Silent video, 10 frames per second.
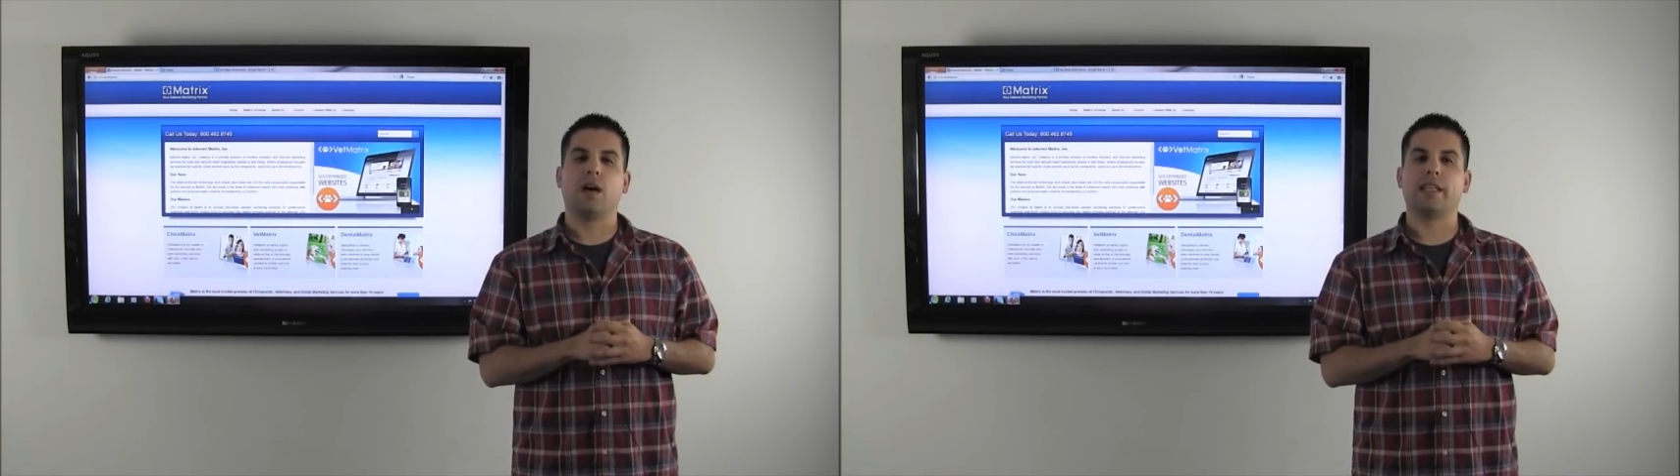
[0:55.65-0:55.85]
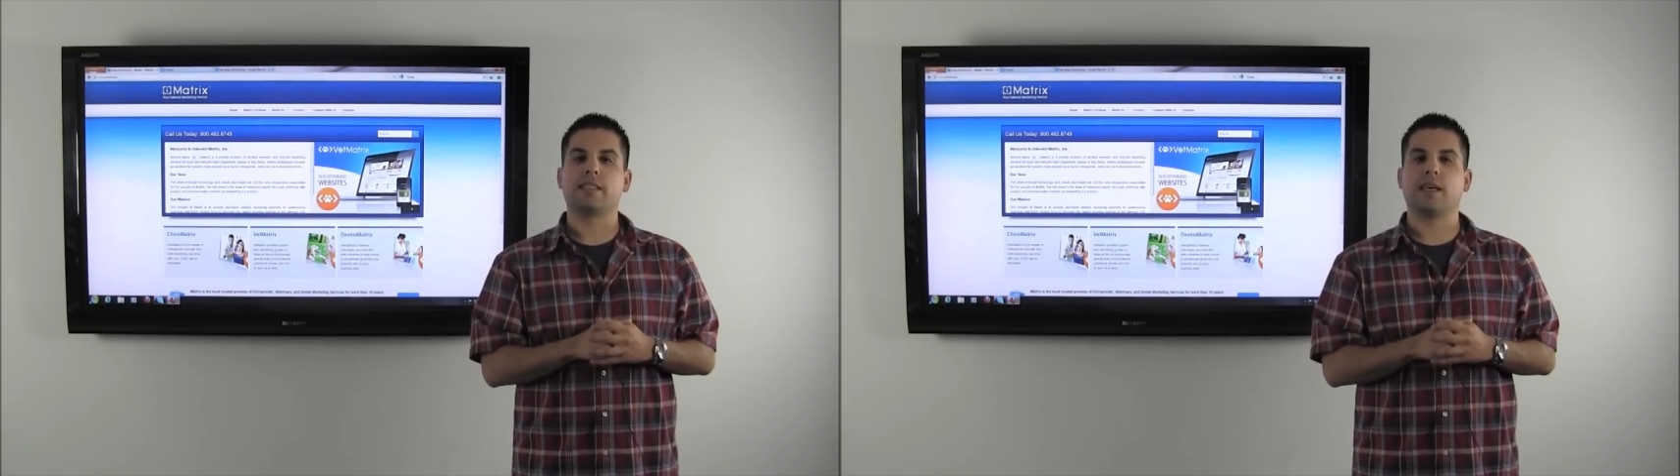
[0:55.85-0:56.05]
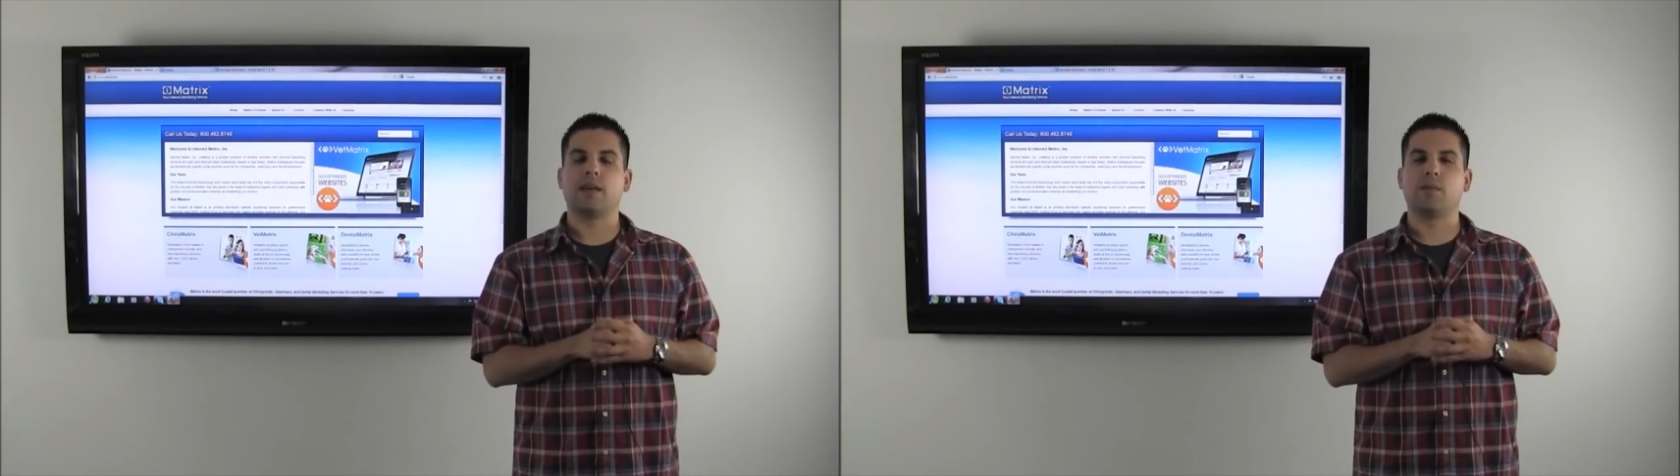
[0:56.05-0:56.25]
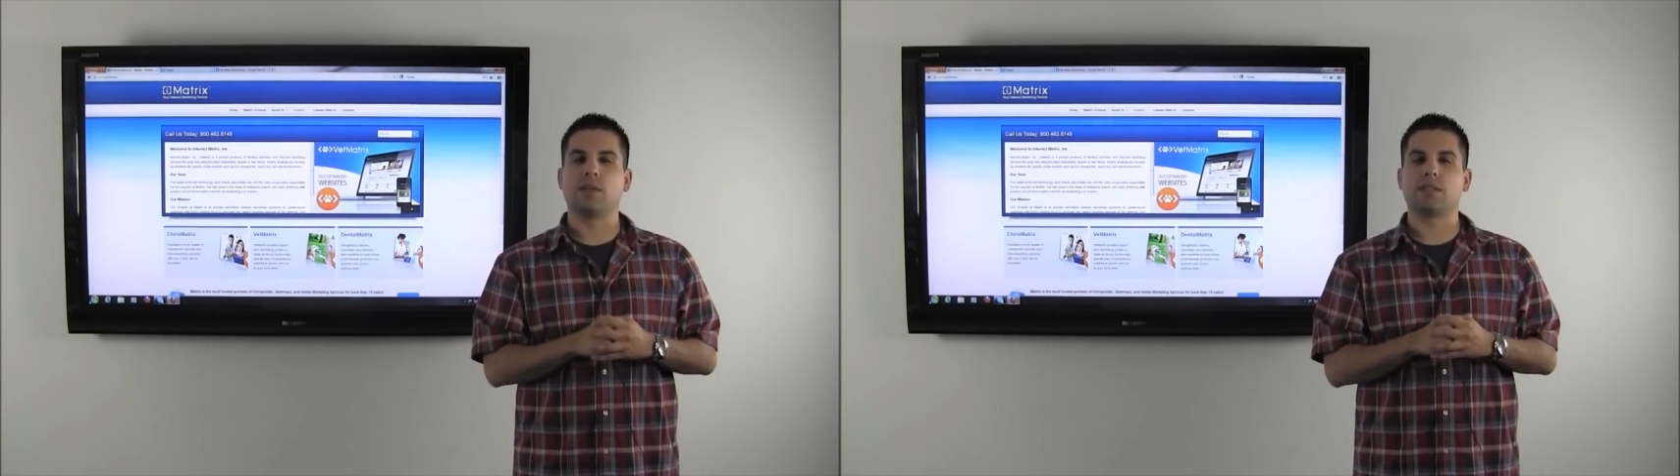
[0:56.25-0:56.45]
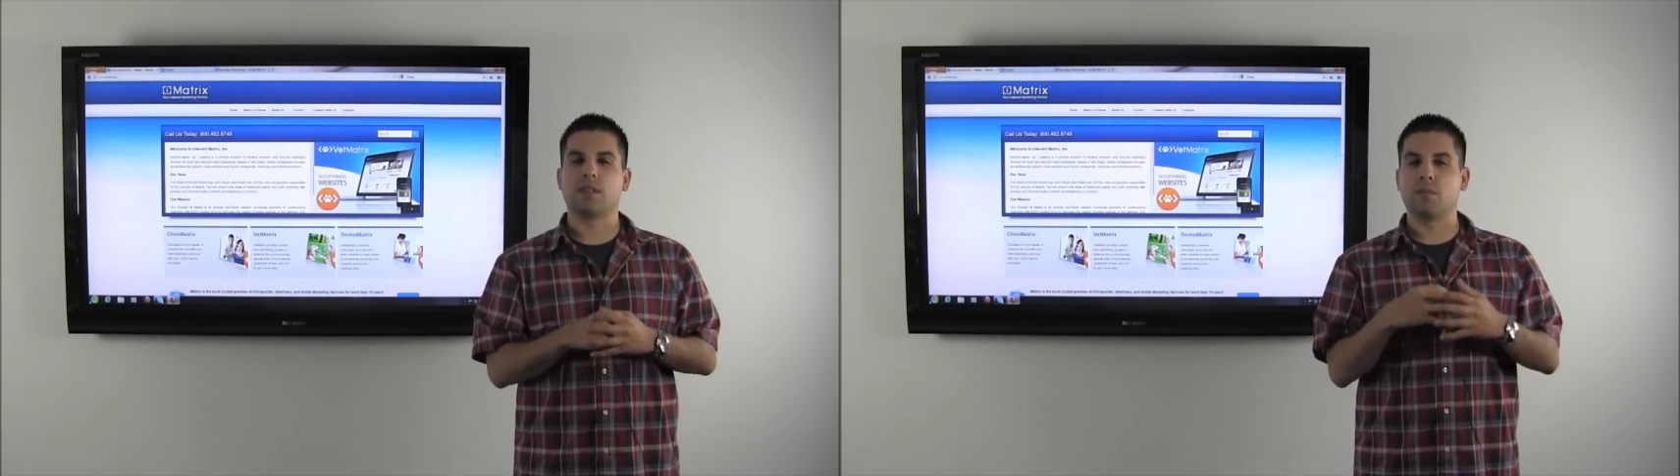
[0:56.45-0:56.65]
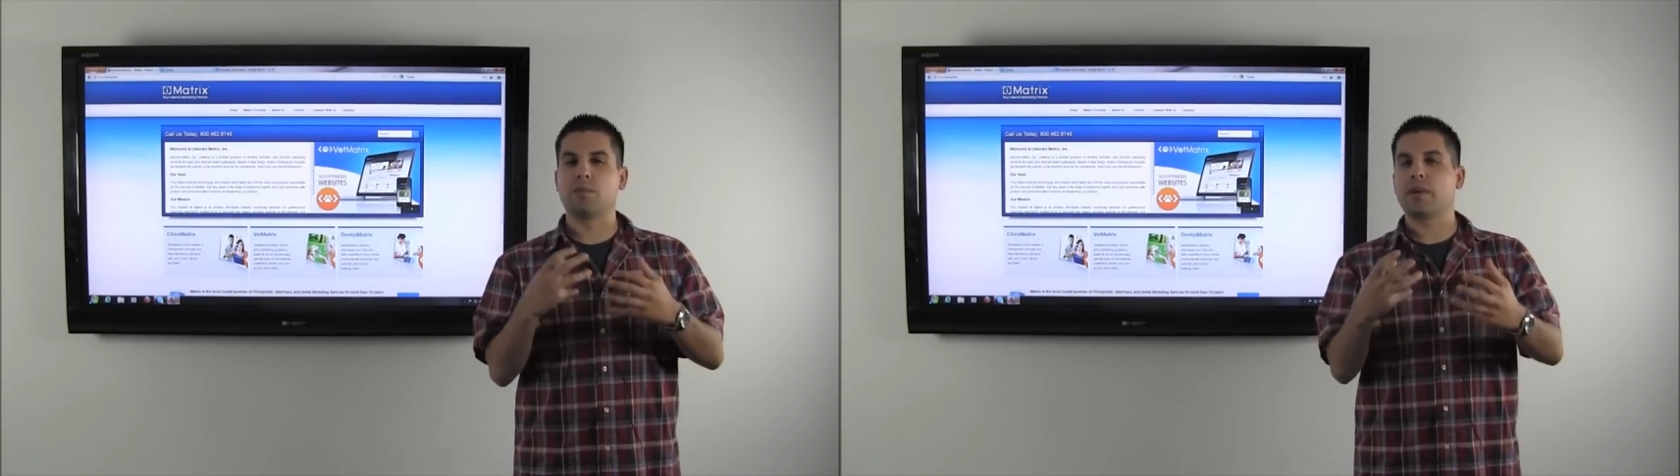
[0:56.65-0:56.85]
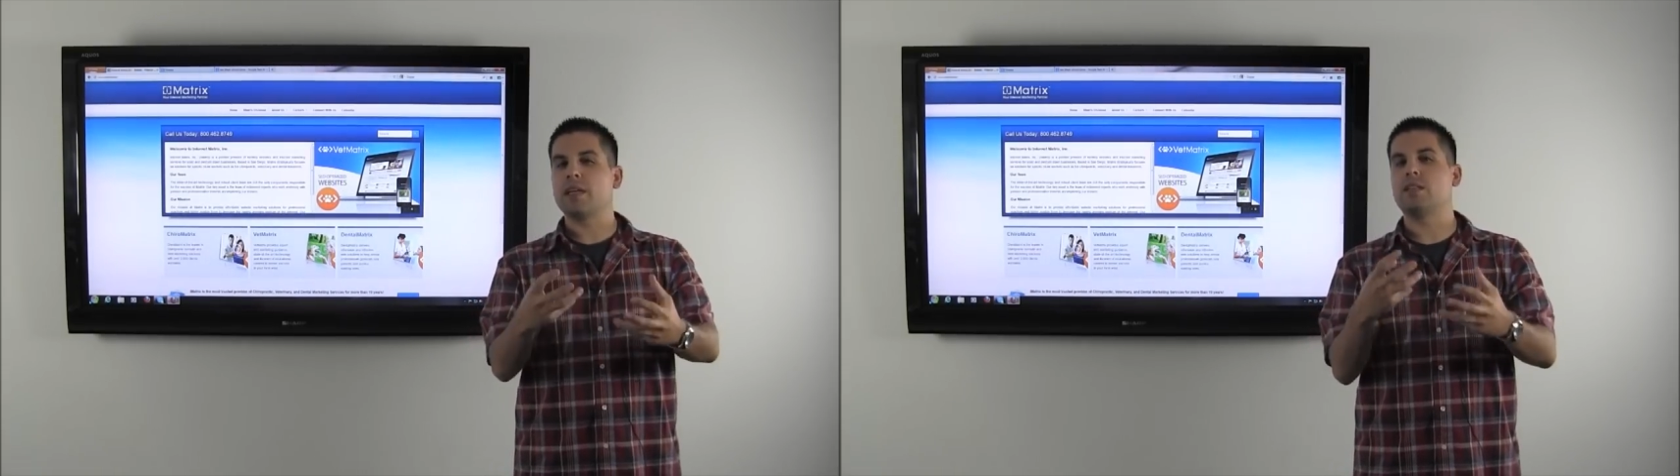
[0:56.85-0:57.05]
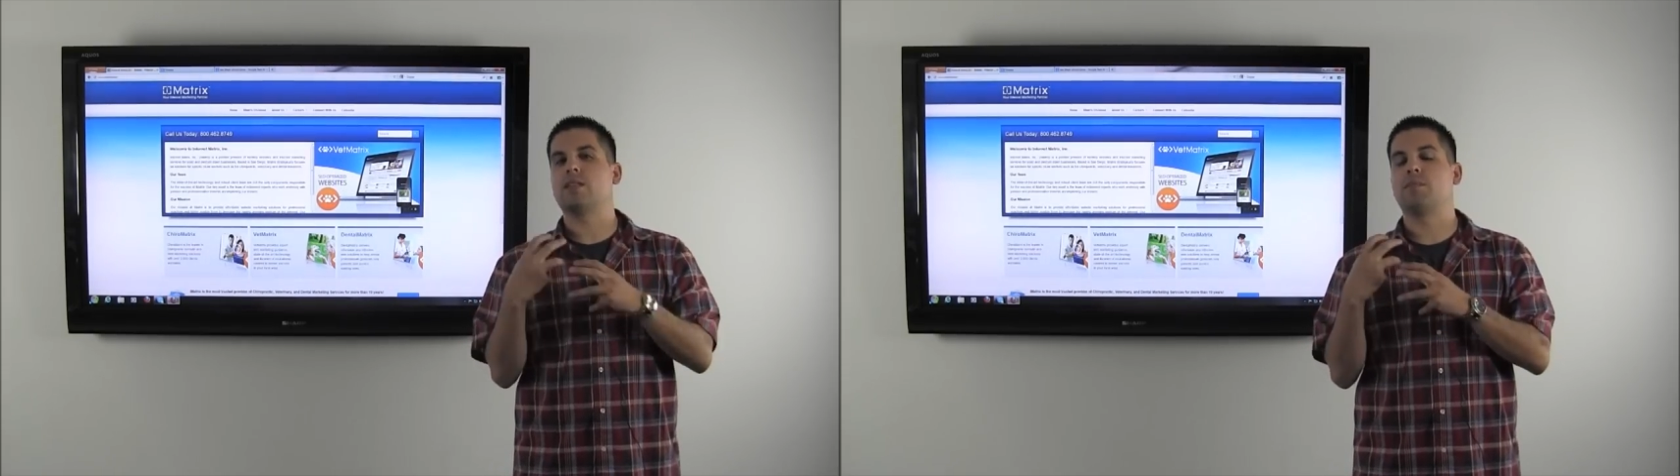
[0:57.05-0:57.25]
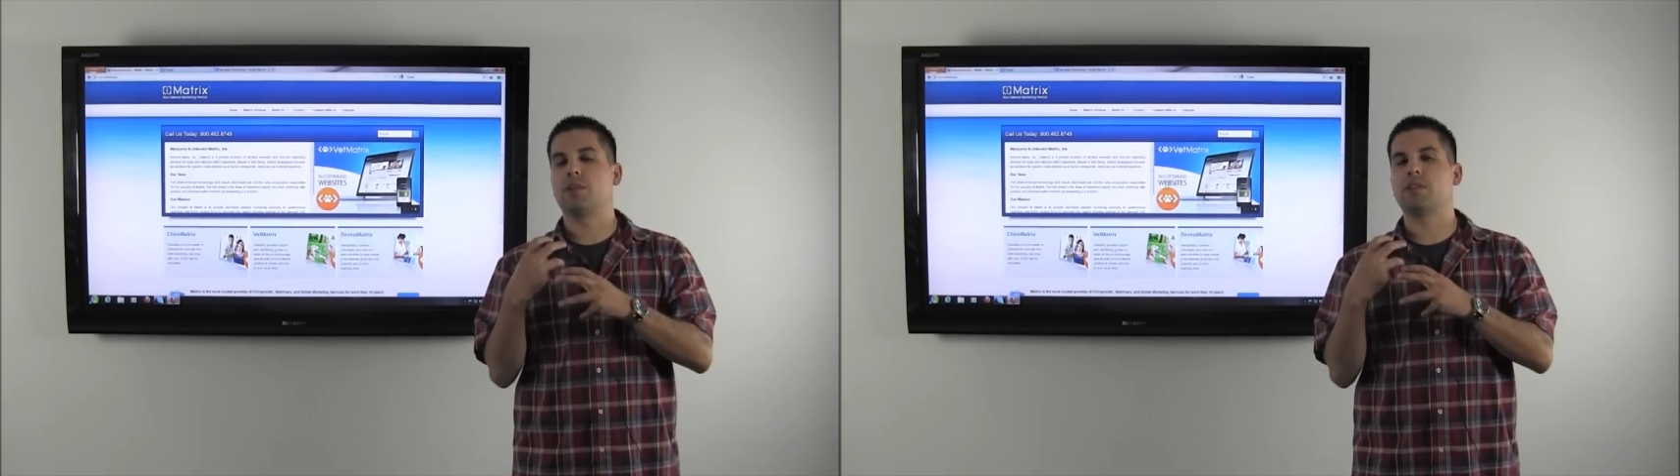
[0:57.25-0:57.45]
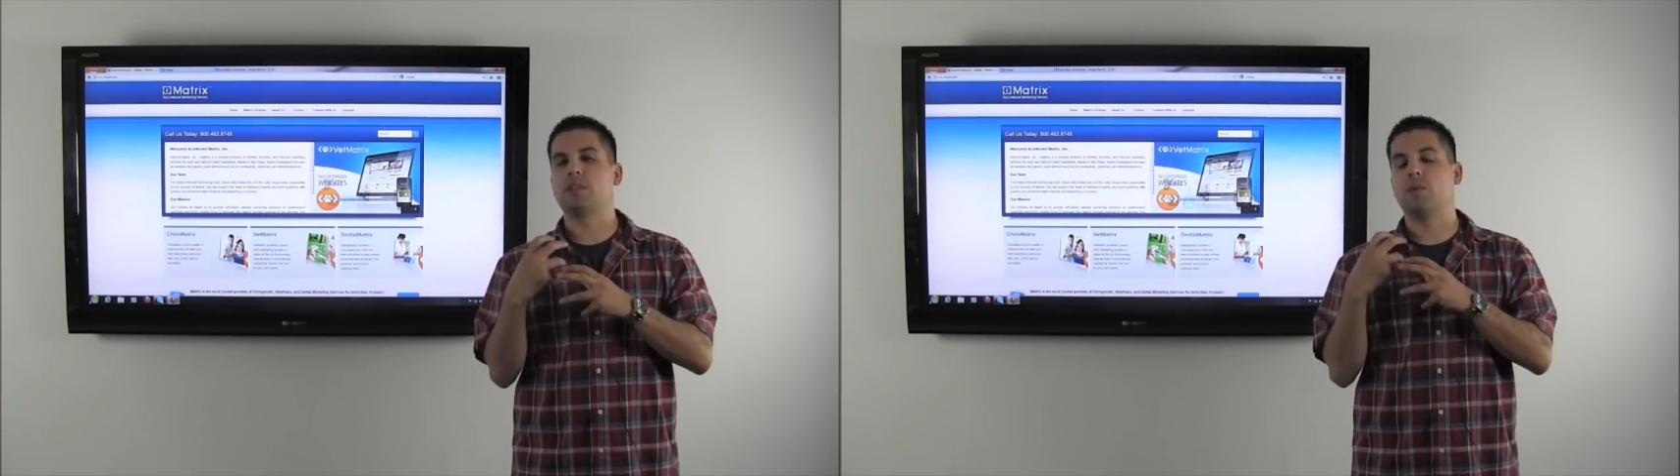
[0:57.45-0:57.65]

And that's kind of what's going to bring this person